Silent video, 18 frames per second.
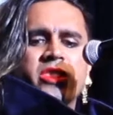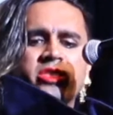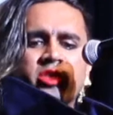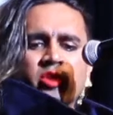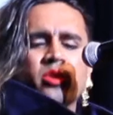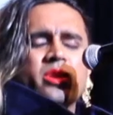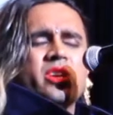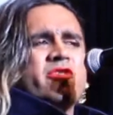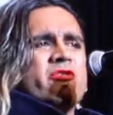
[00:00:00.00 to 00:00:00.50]

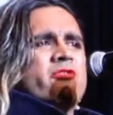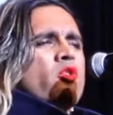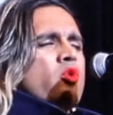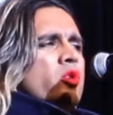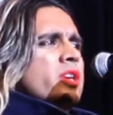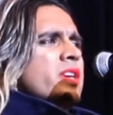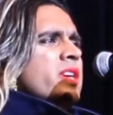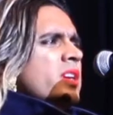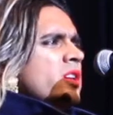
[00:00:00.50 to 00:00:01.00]

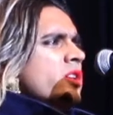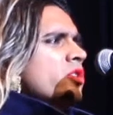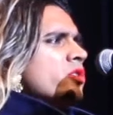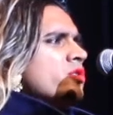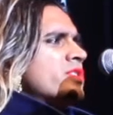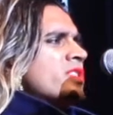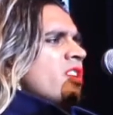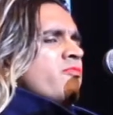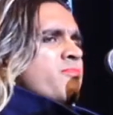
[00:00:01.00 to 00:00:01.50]
34
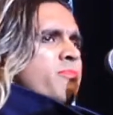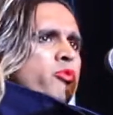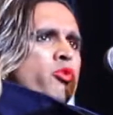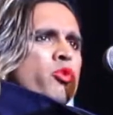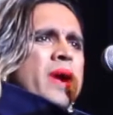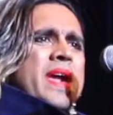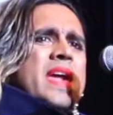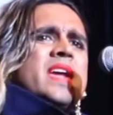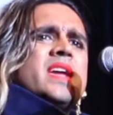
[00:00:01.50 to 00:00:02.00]
years of
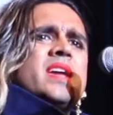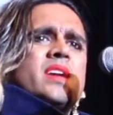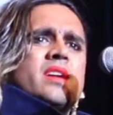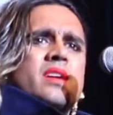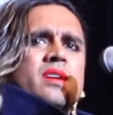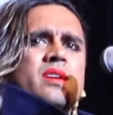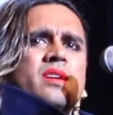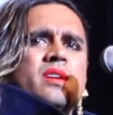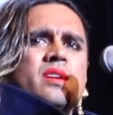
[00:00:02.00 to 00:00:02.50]

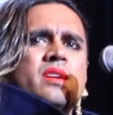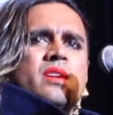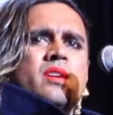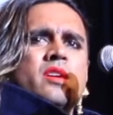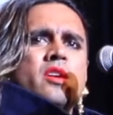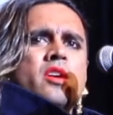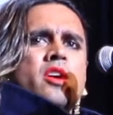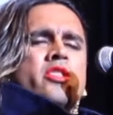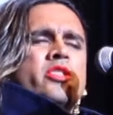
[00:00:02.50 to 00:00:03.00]
praying
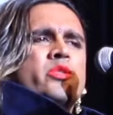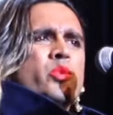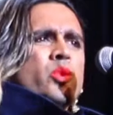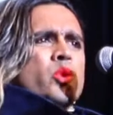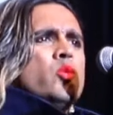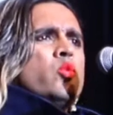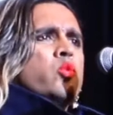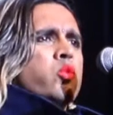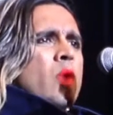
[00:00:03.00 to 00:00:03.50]

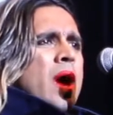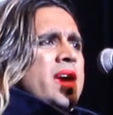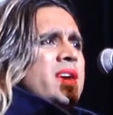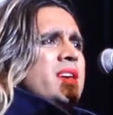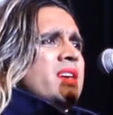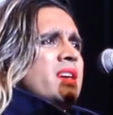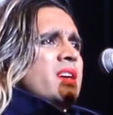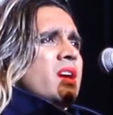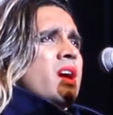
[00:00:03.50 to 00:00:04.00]
through
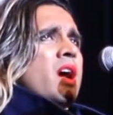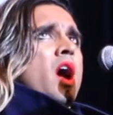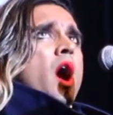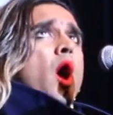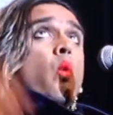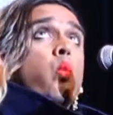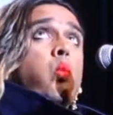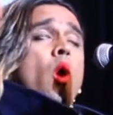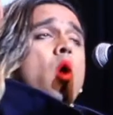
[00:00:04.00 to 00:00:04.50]
writing
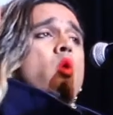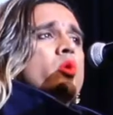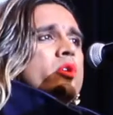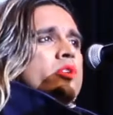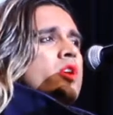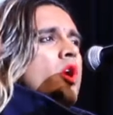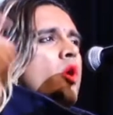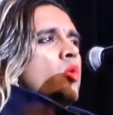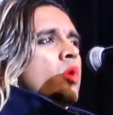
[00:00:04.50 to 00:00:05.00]
awoke
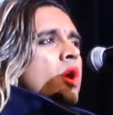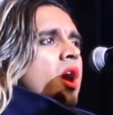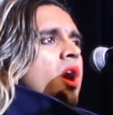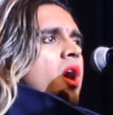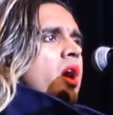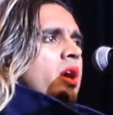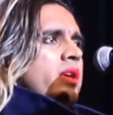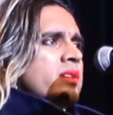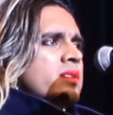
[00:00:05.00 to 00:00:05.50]
no
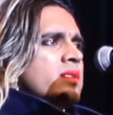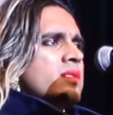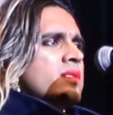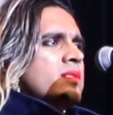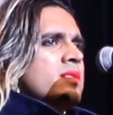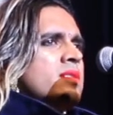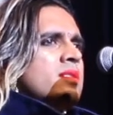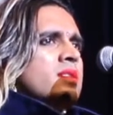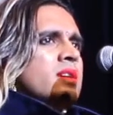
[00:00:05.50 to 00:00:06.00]
God.
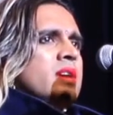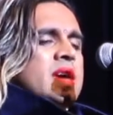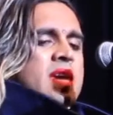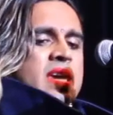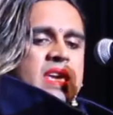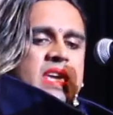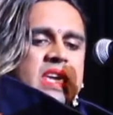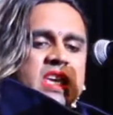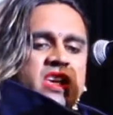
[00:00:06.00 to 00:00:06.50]

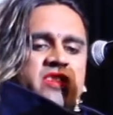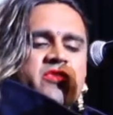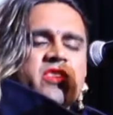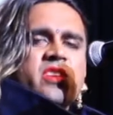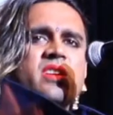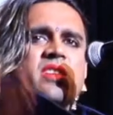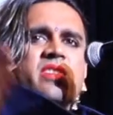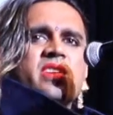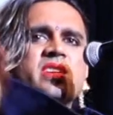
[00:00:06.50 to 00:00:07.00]

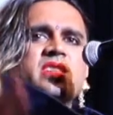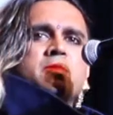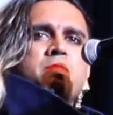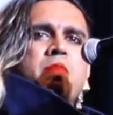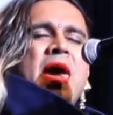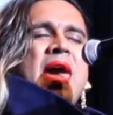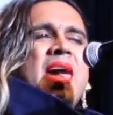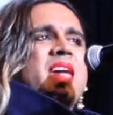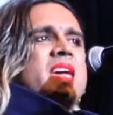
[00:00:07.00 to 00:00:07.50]
Even this
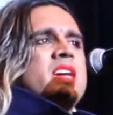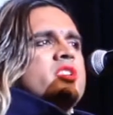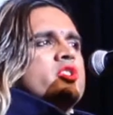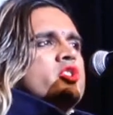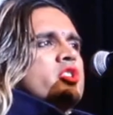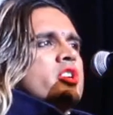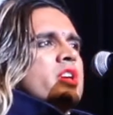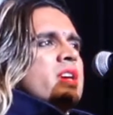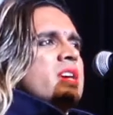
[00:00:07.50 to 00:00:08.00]

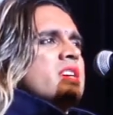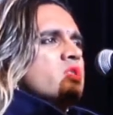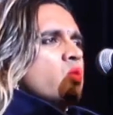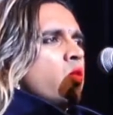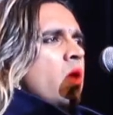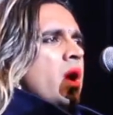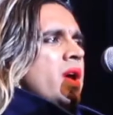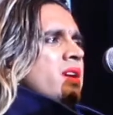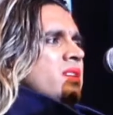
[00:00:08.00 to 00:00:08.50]
page is
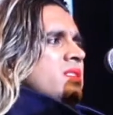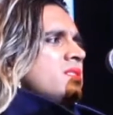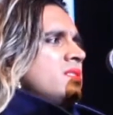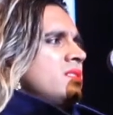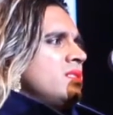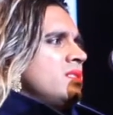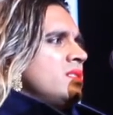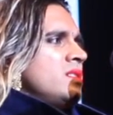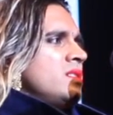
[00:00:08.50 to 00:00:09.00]
white.